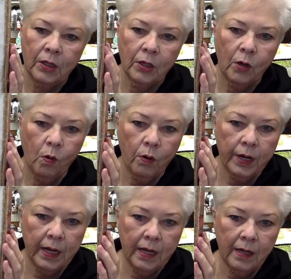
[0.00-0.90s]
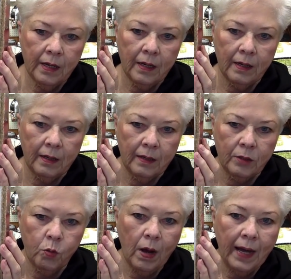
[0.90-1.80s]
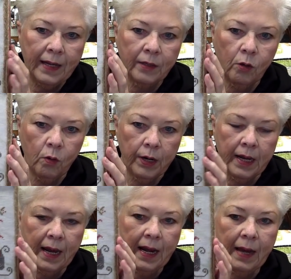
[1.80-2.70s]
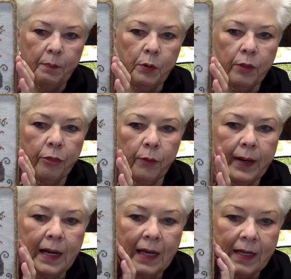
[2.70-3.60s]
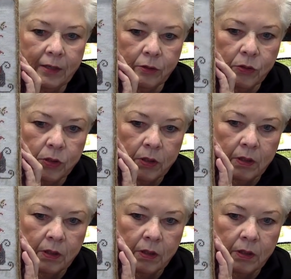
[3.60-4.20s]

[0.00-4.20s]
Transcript: cording, a twine cording, and I put 3 layers